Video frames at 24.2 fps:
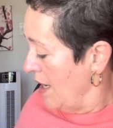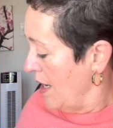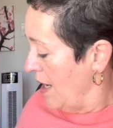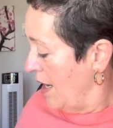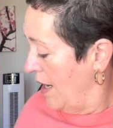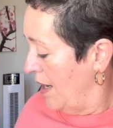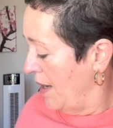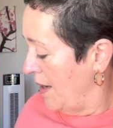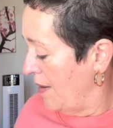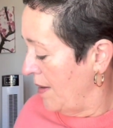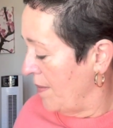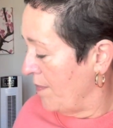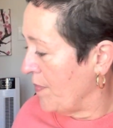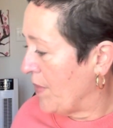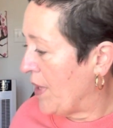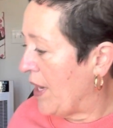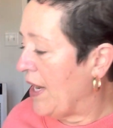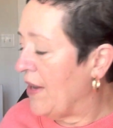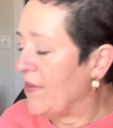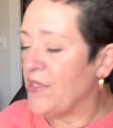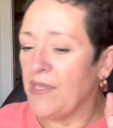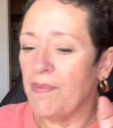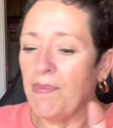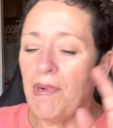I
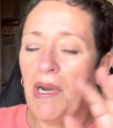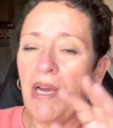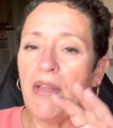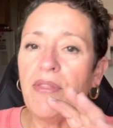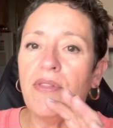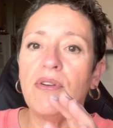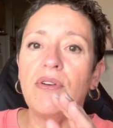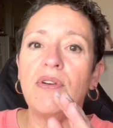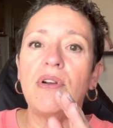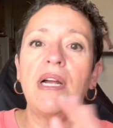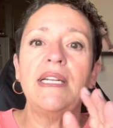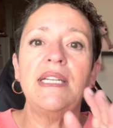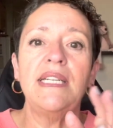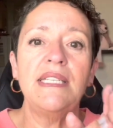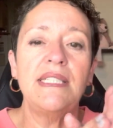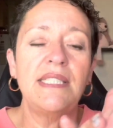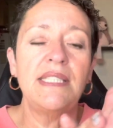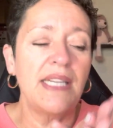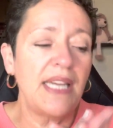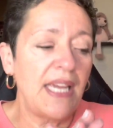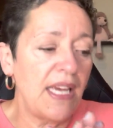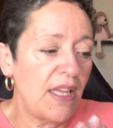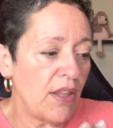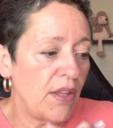have some other, I need
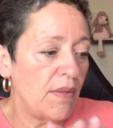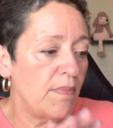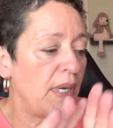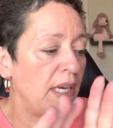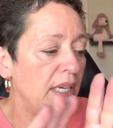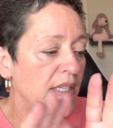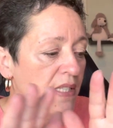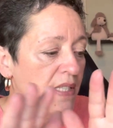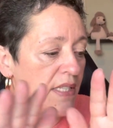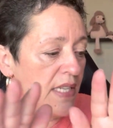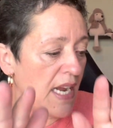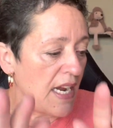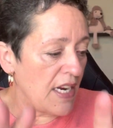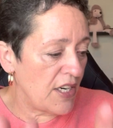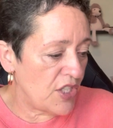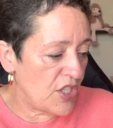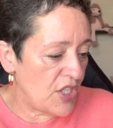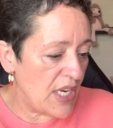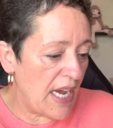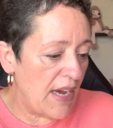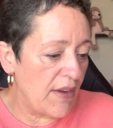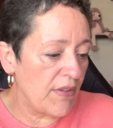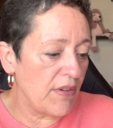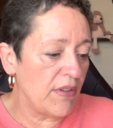to get my stash
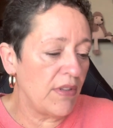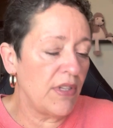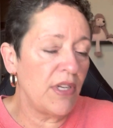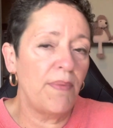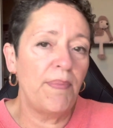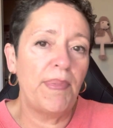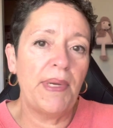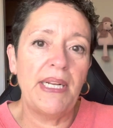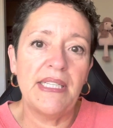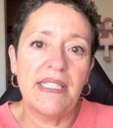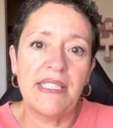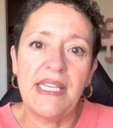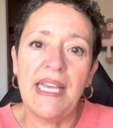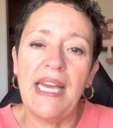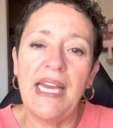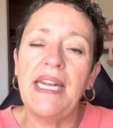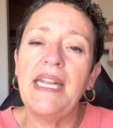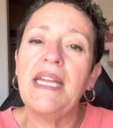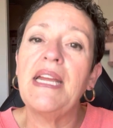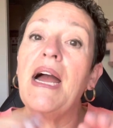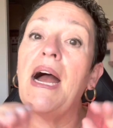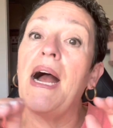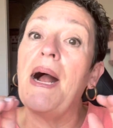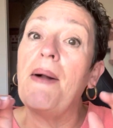down a little bit. It's
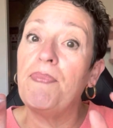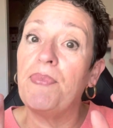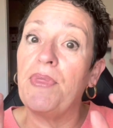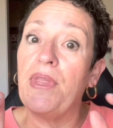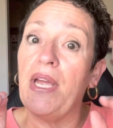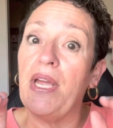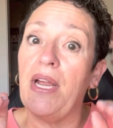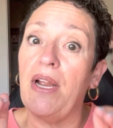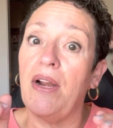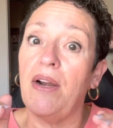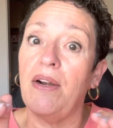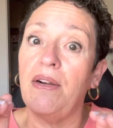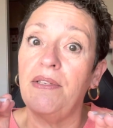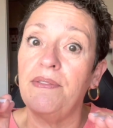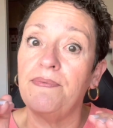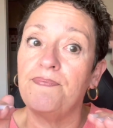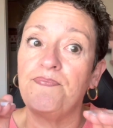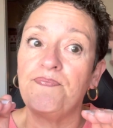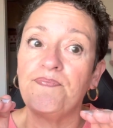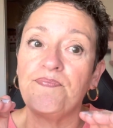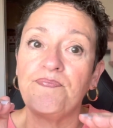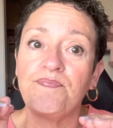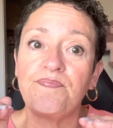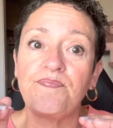getting up there
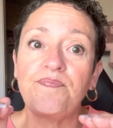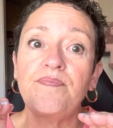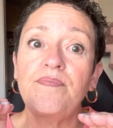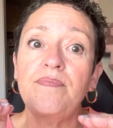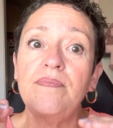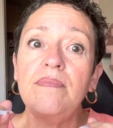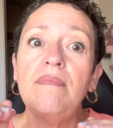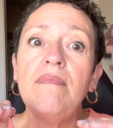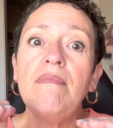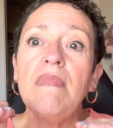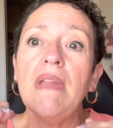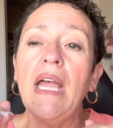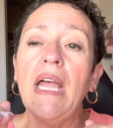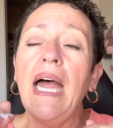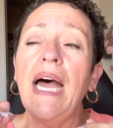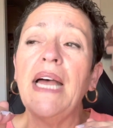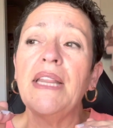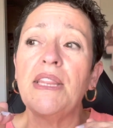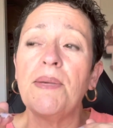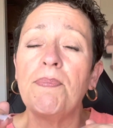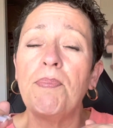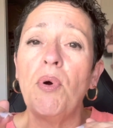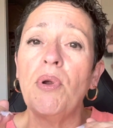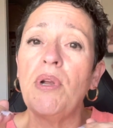
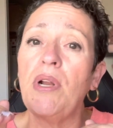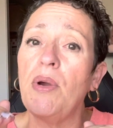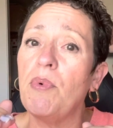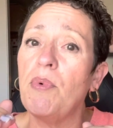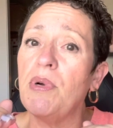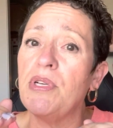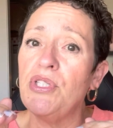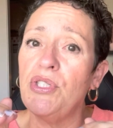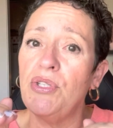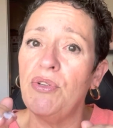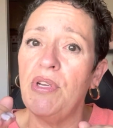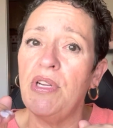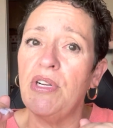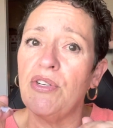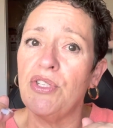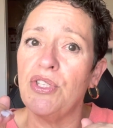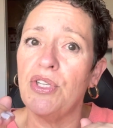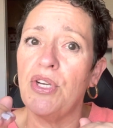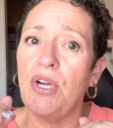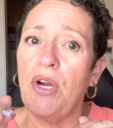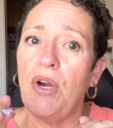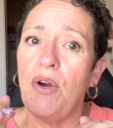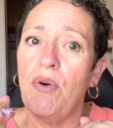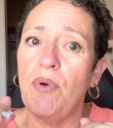at the point I was 2 years
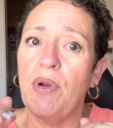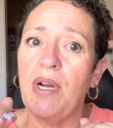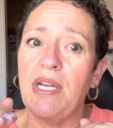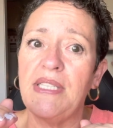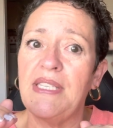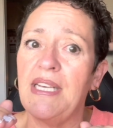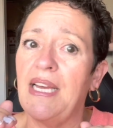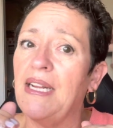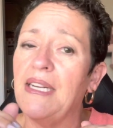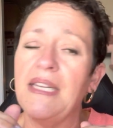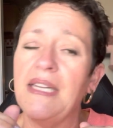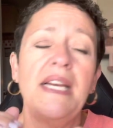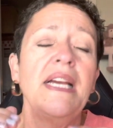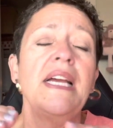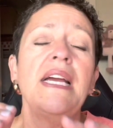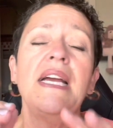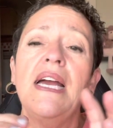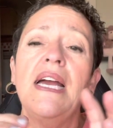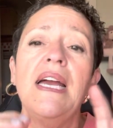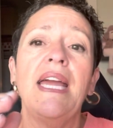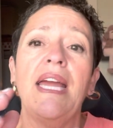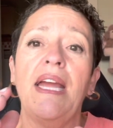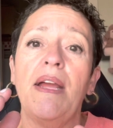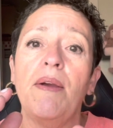ago when I said
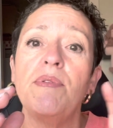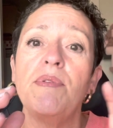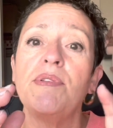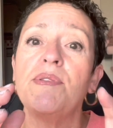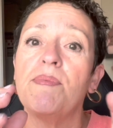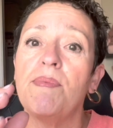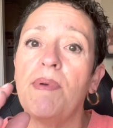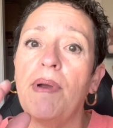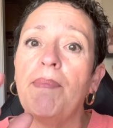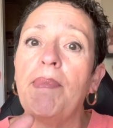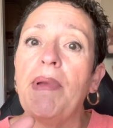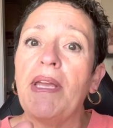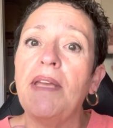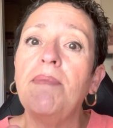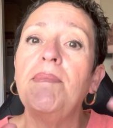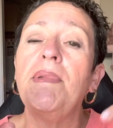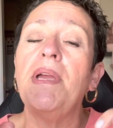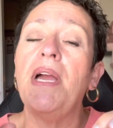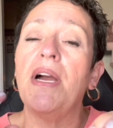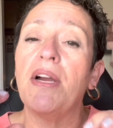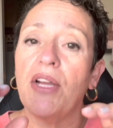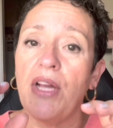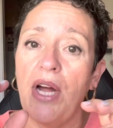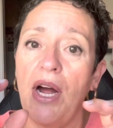it was making
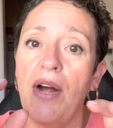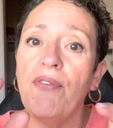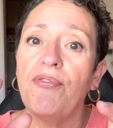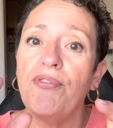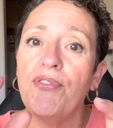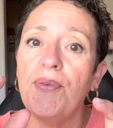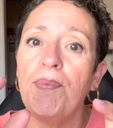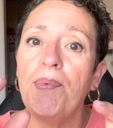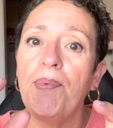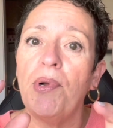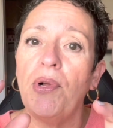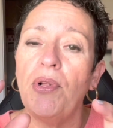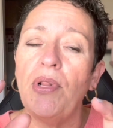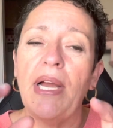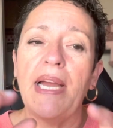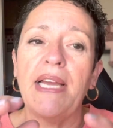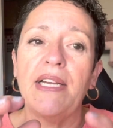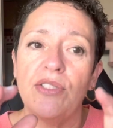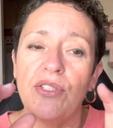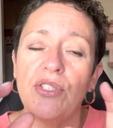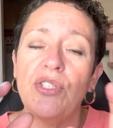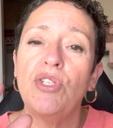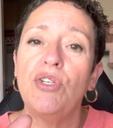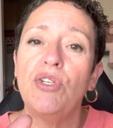me uncomfortable. I
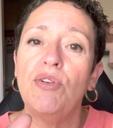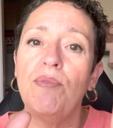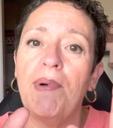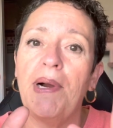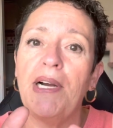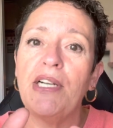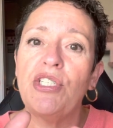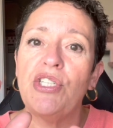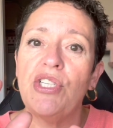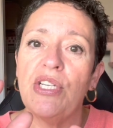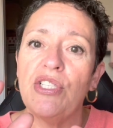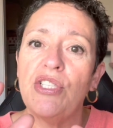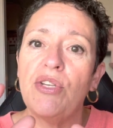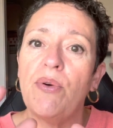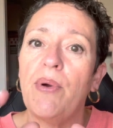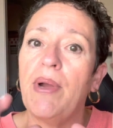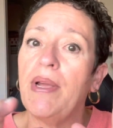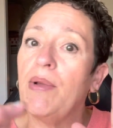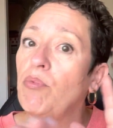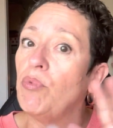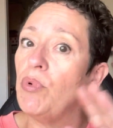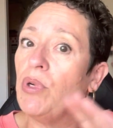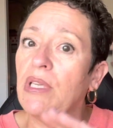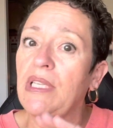had too much. And so I
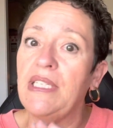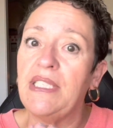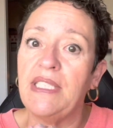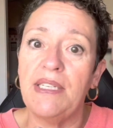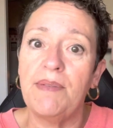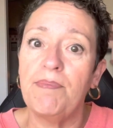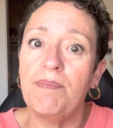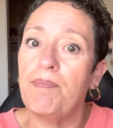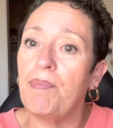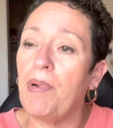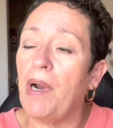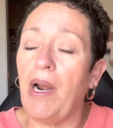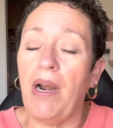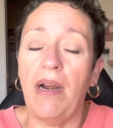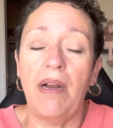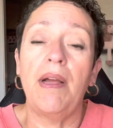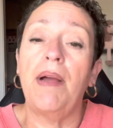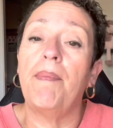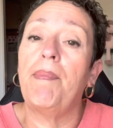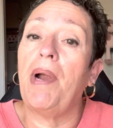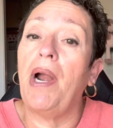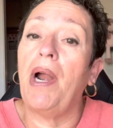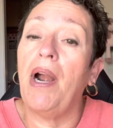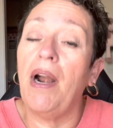really didn't
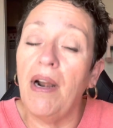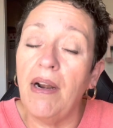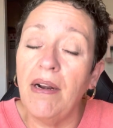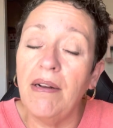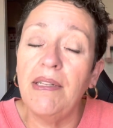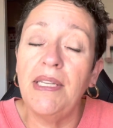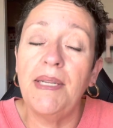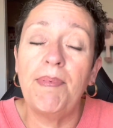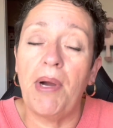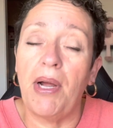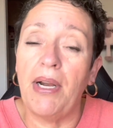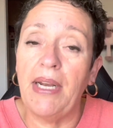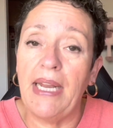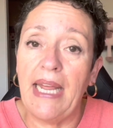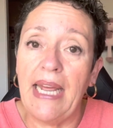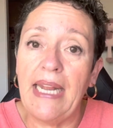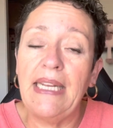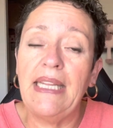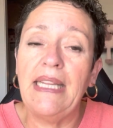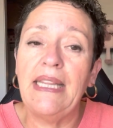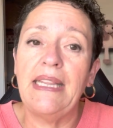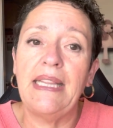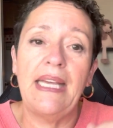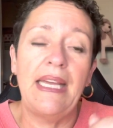hardly bought
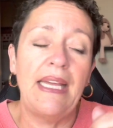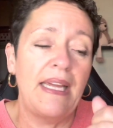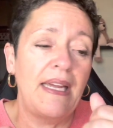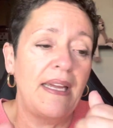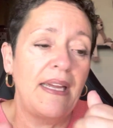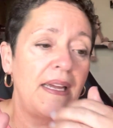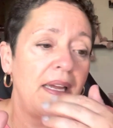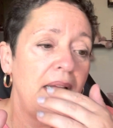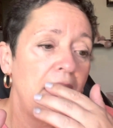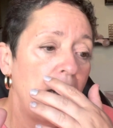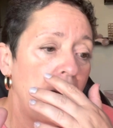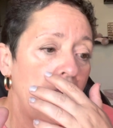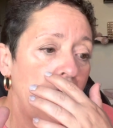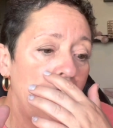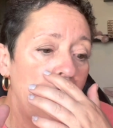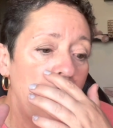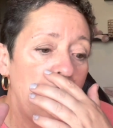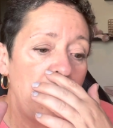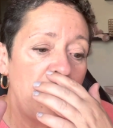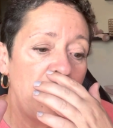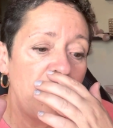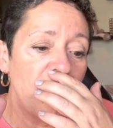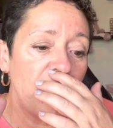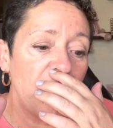anything
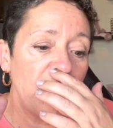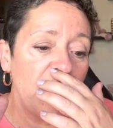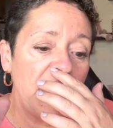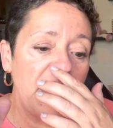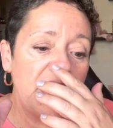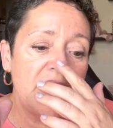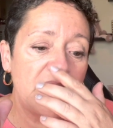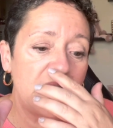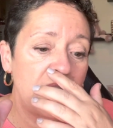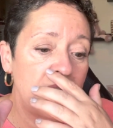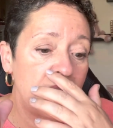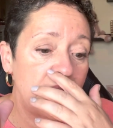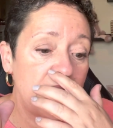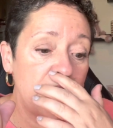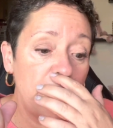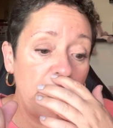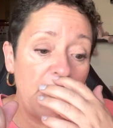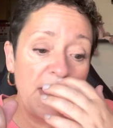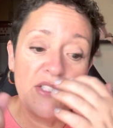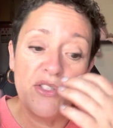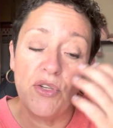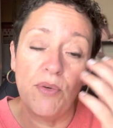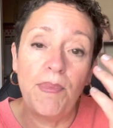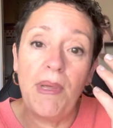for like 6
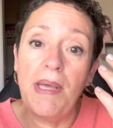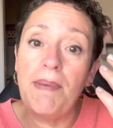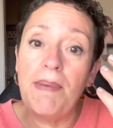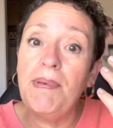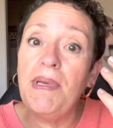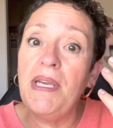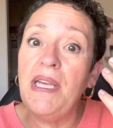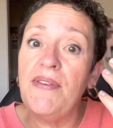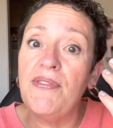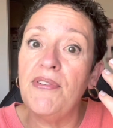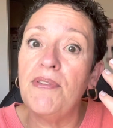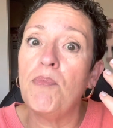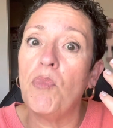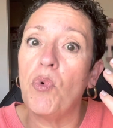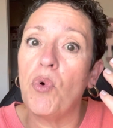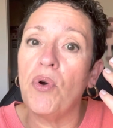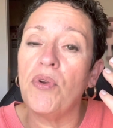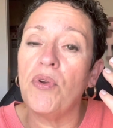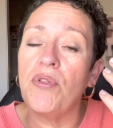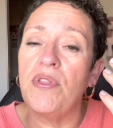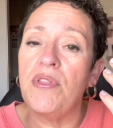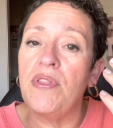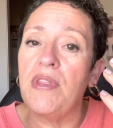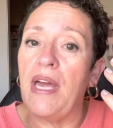months, or maybe even
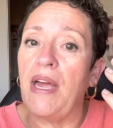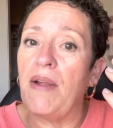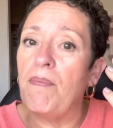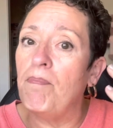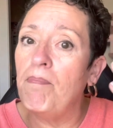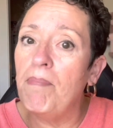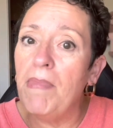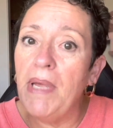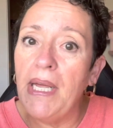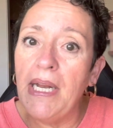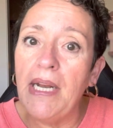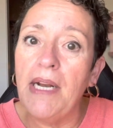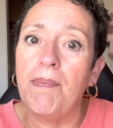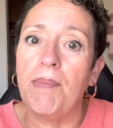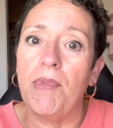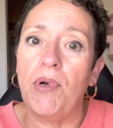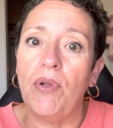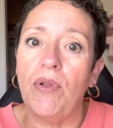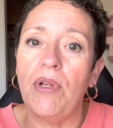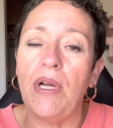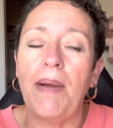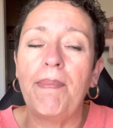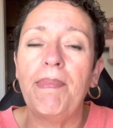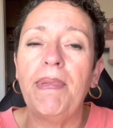more than that,
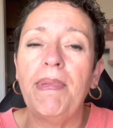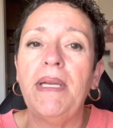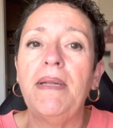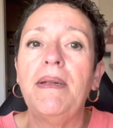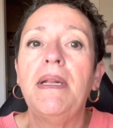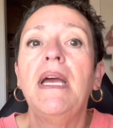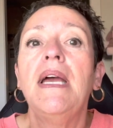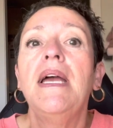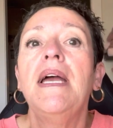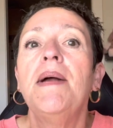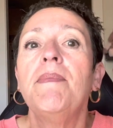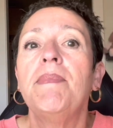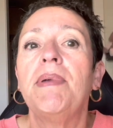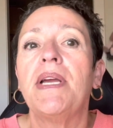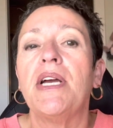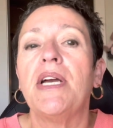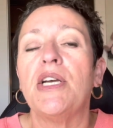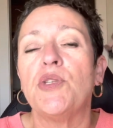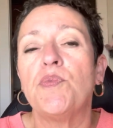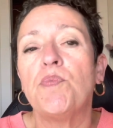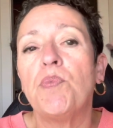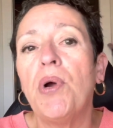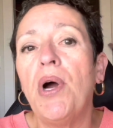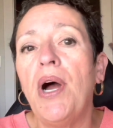minimal. I mean,
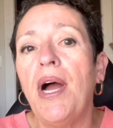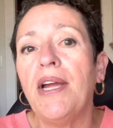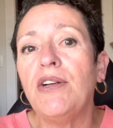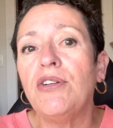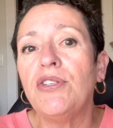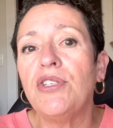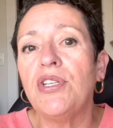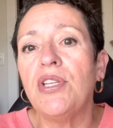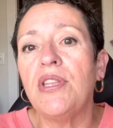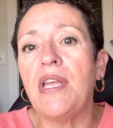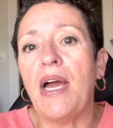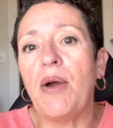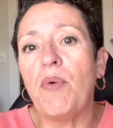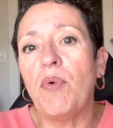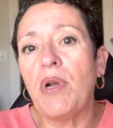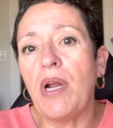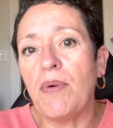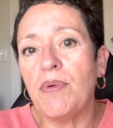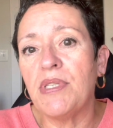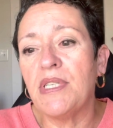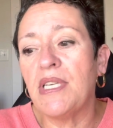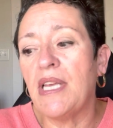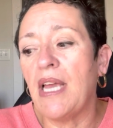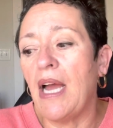because prior to that, when I was